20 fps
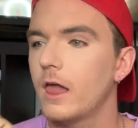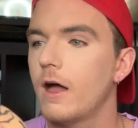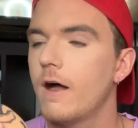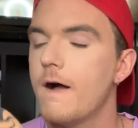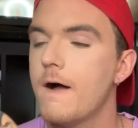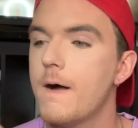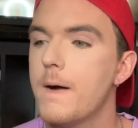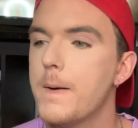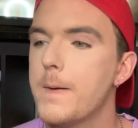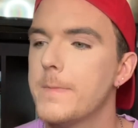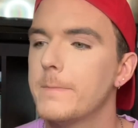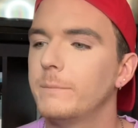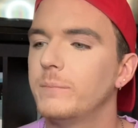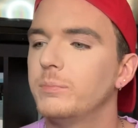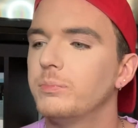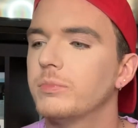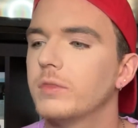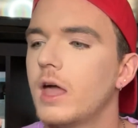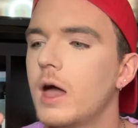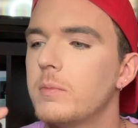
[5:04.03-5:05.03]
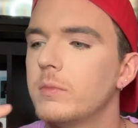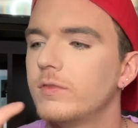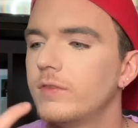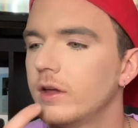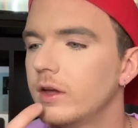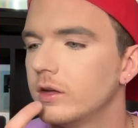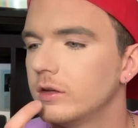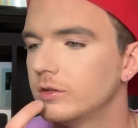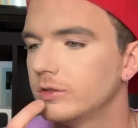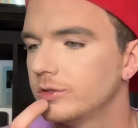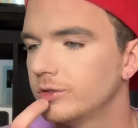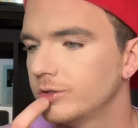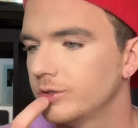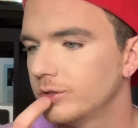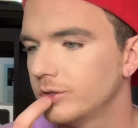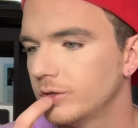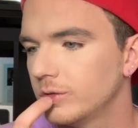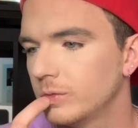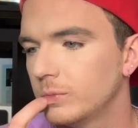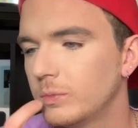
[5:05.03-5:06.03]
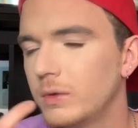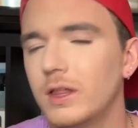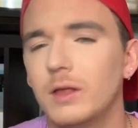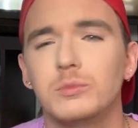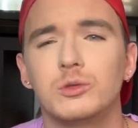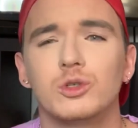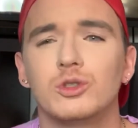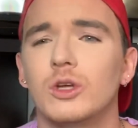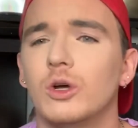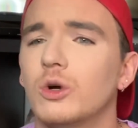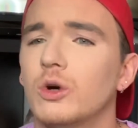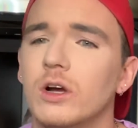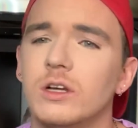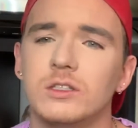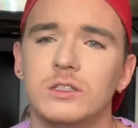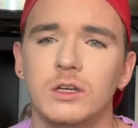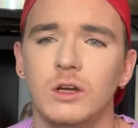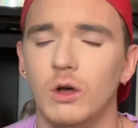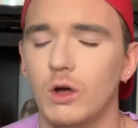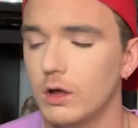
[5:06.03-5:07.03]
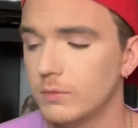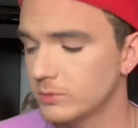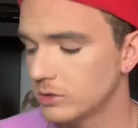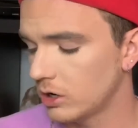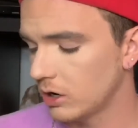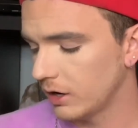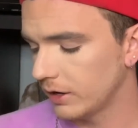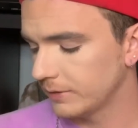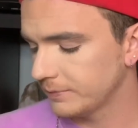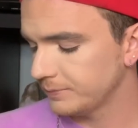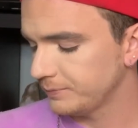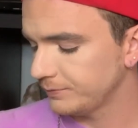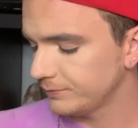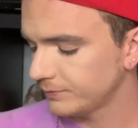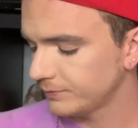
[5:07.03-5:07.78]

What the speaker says: I'm a fan. My lips are so crusty, y'all. I'm sorry.